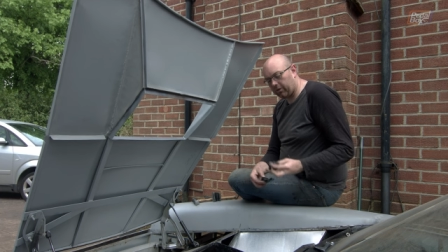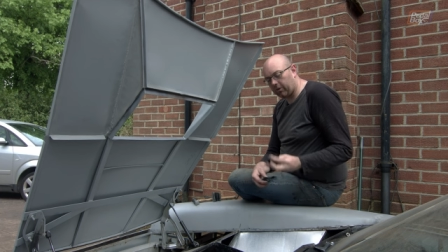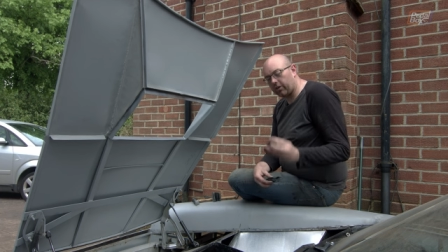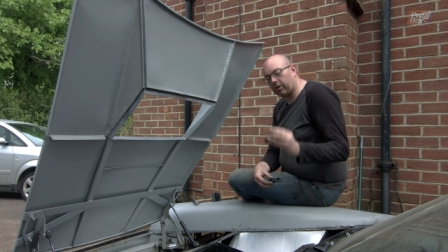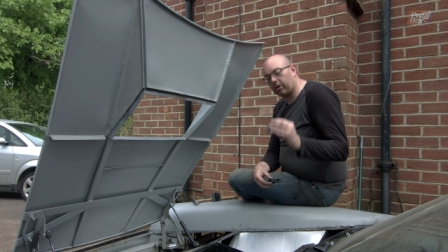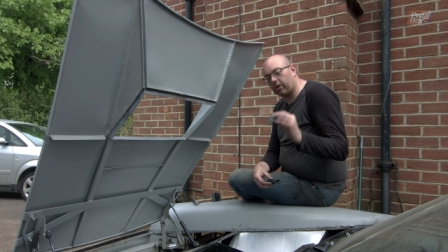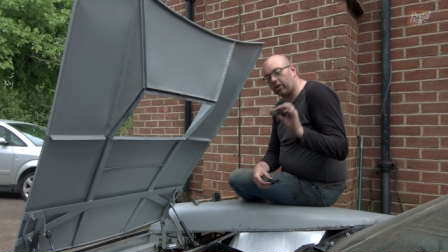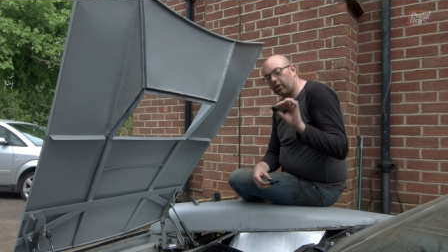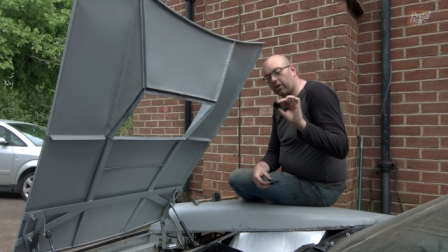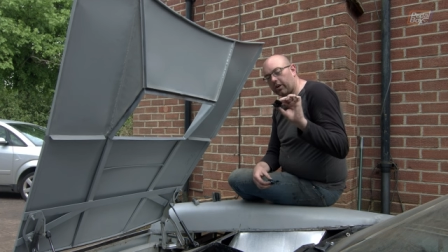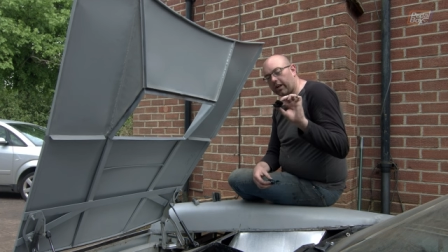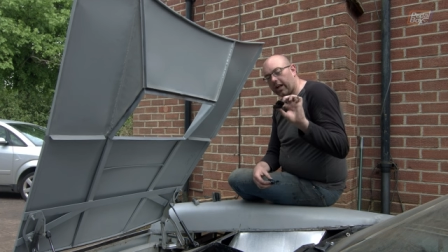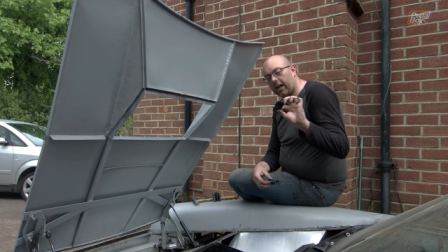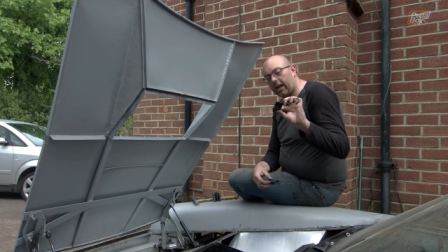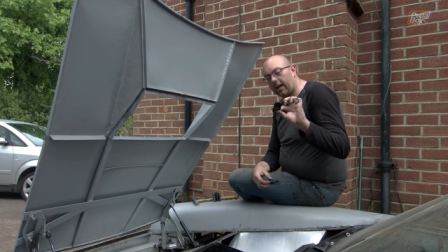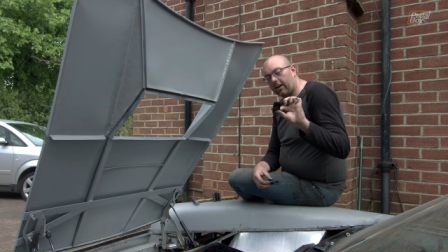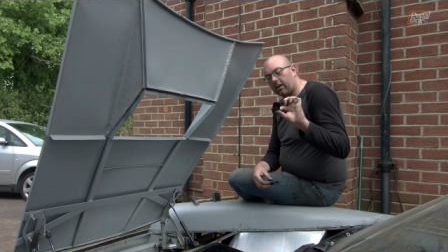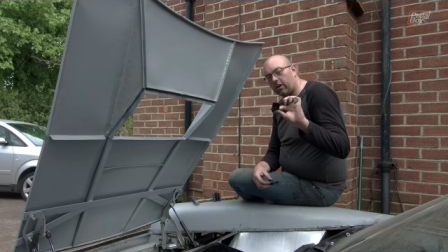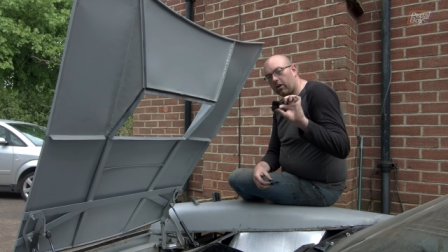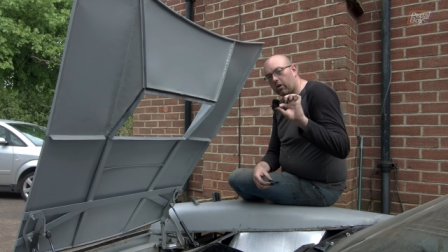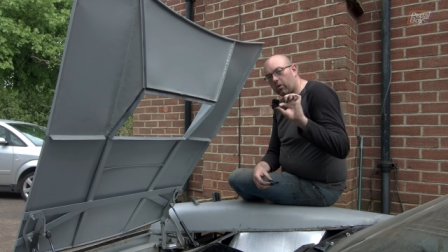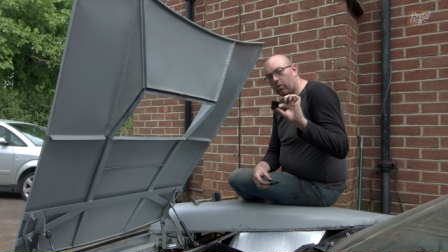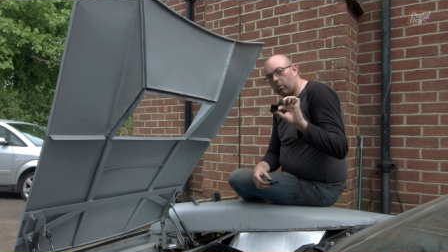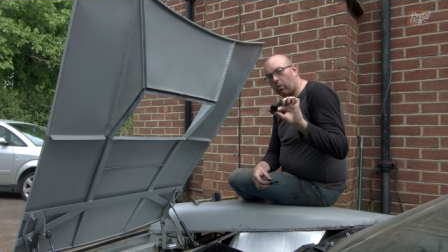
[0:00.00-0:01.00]
going to look at
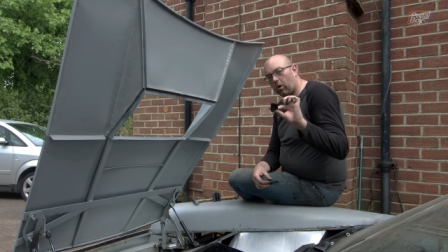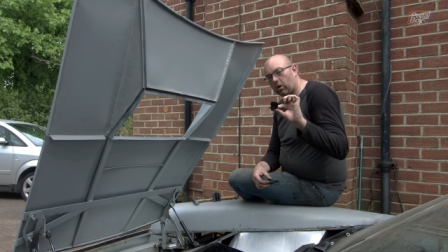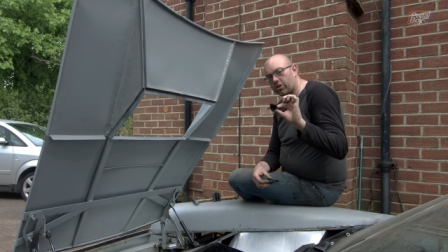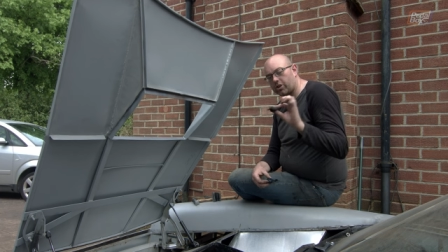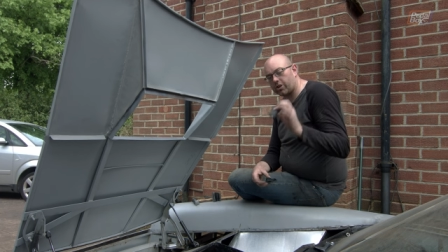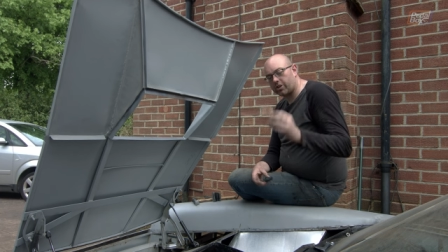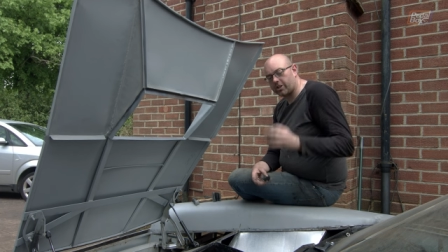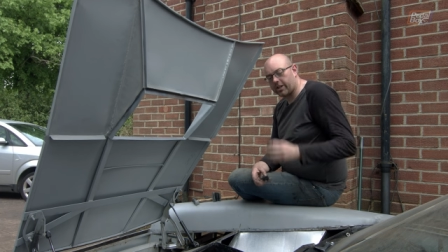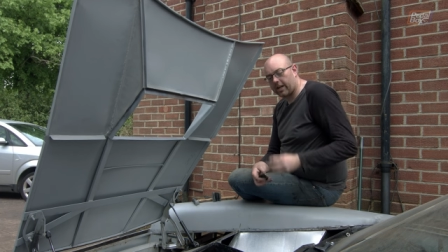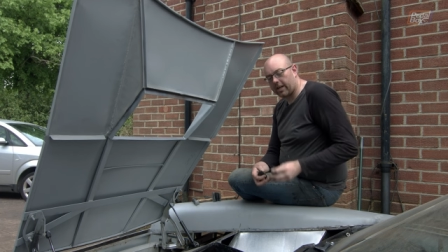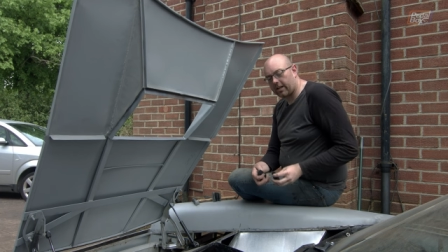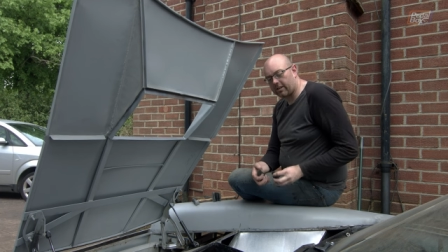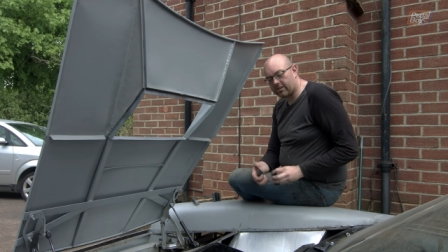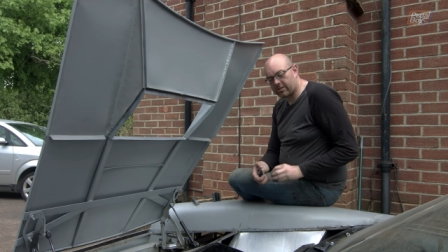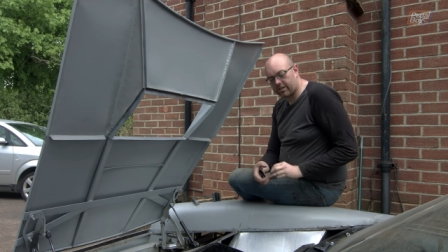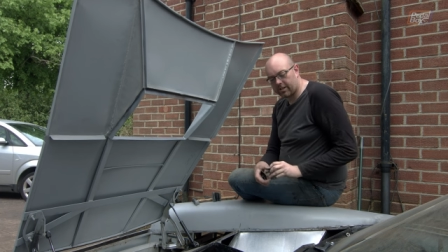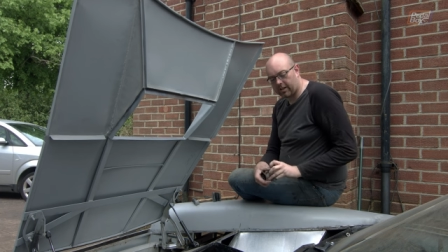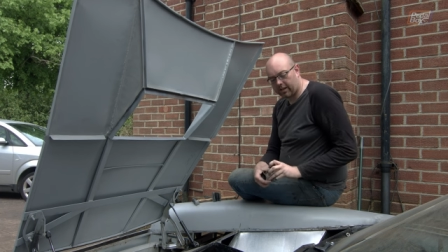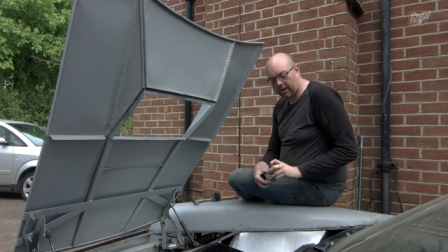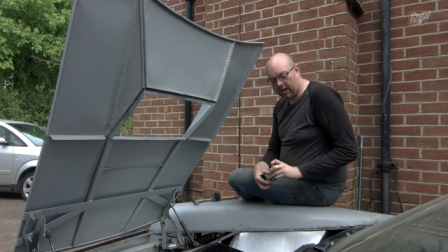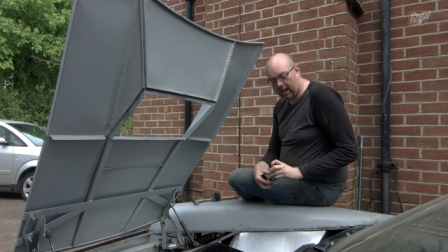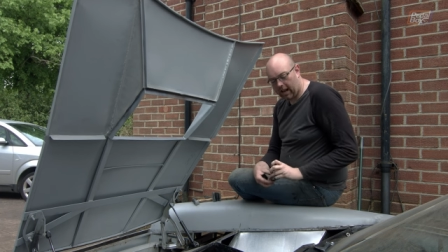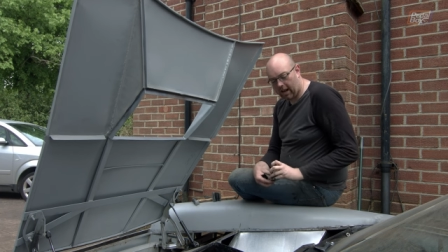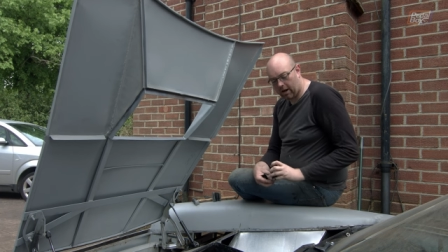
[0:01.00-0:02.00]
washer jets
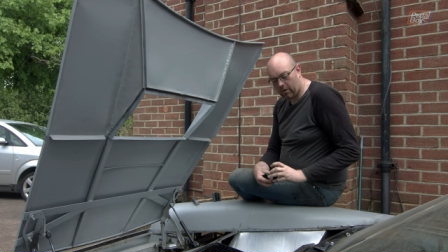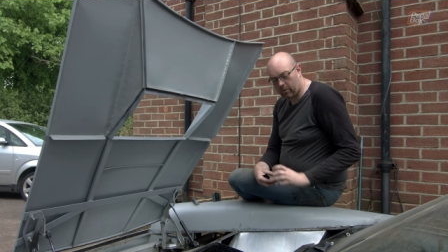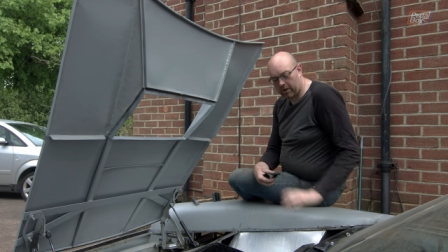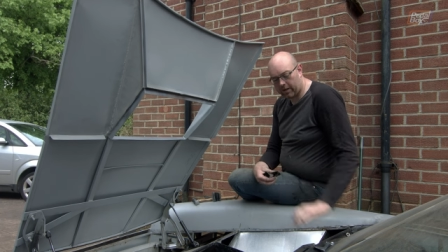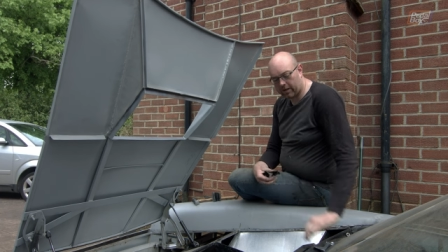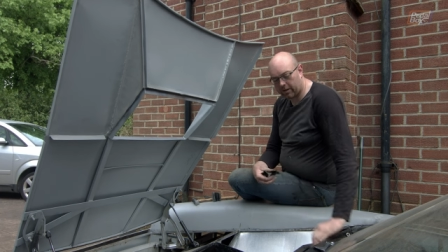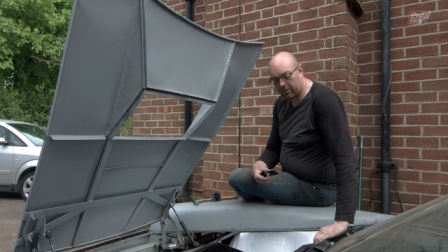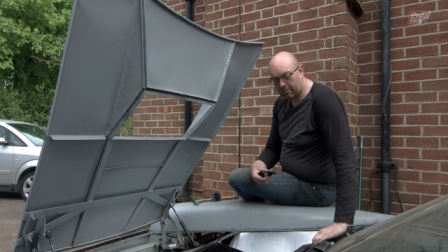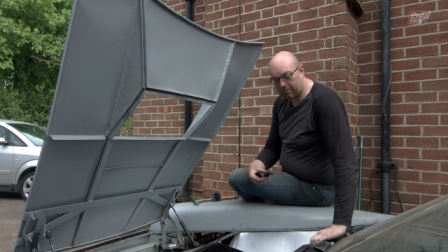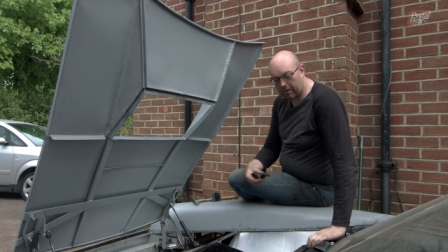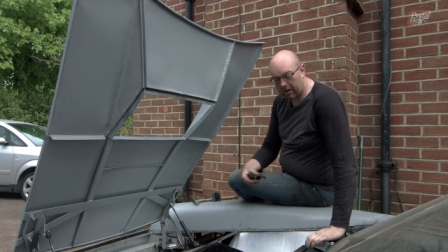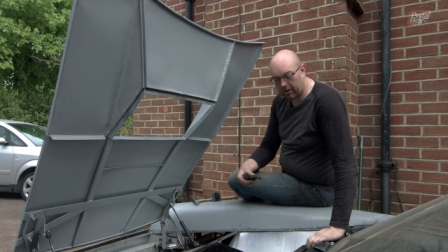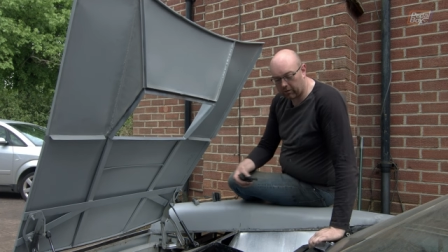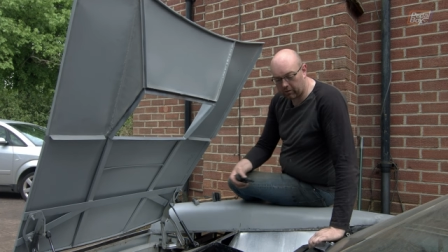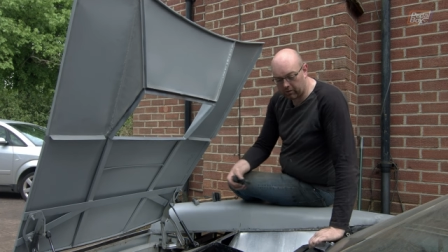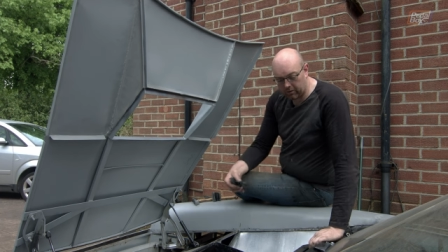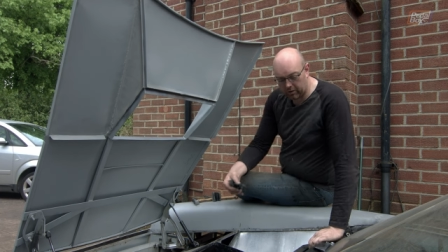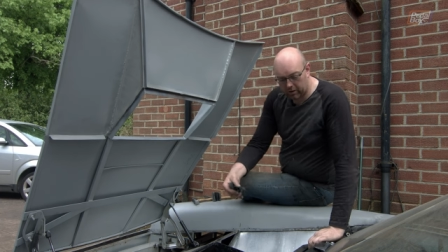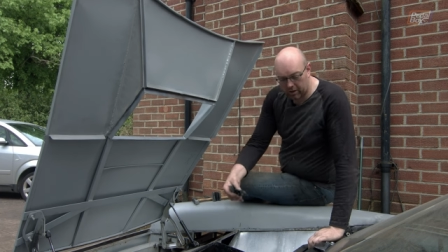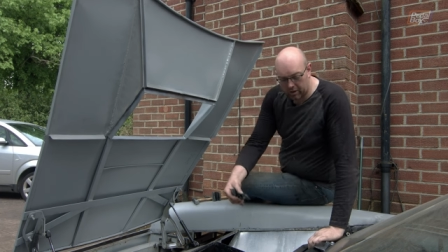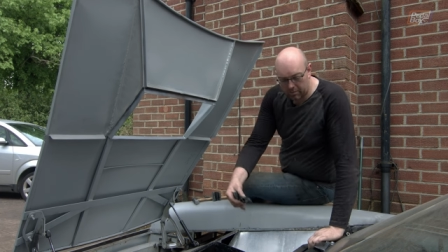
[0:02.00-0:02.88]
and how we can mount